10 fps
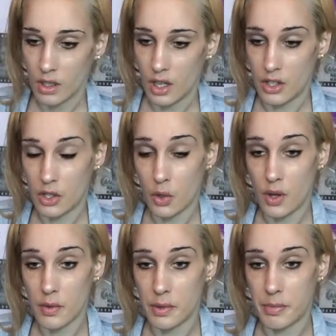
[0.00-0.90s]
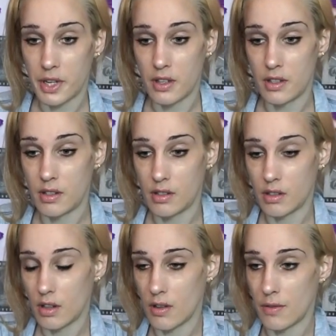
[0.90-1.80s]
I just thought it was
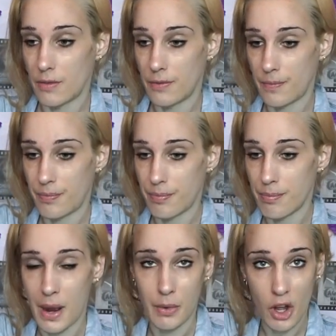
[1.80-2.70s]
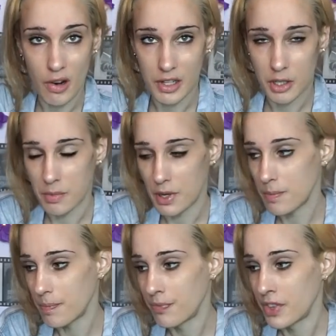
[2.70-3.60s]
because of
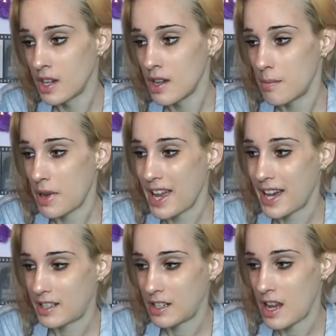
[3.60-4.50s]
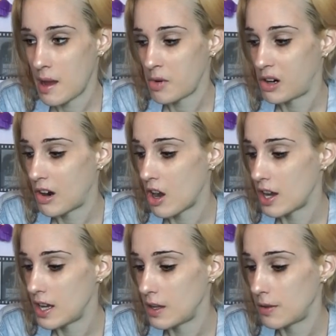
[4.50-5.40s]
malnourishment, but I had an
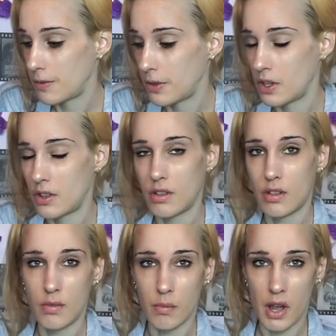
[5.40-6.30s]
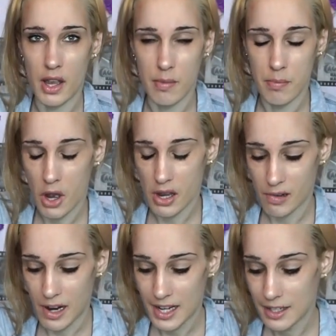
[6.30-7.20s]
MRI for my
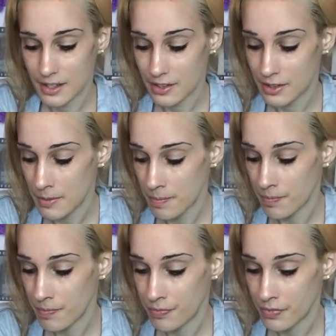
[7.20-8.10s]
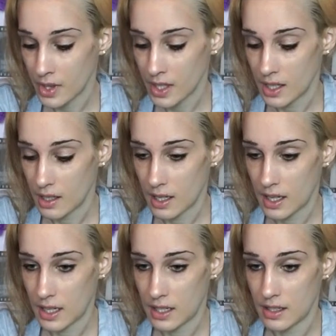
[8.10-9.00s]
migraines
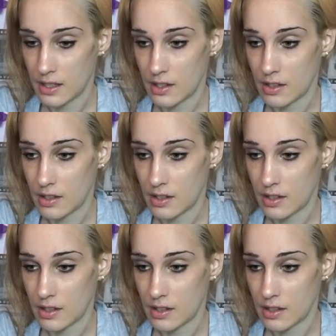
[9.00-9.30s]
and